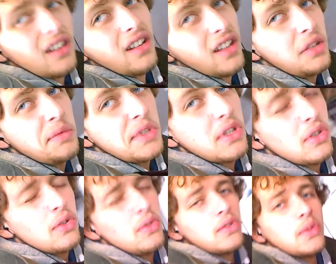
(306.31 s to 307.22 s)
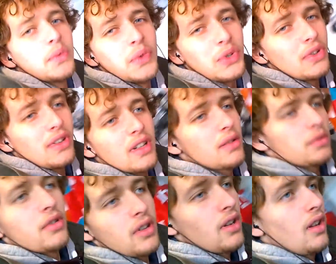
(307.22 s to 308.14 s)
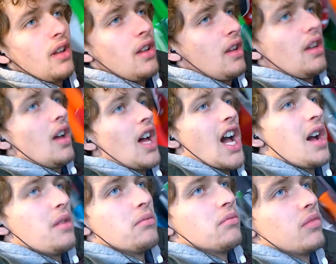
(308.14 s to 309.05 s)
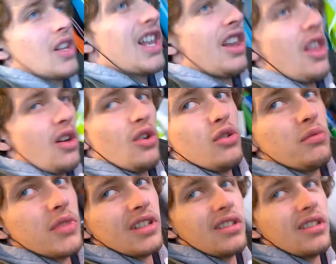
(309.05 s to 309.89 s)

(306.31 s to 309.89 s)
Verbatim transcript: a little bit too to work. Um, hello,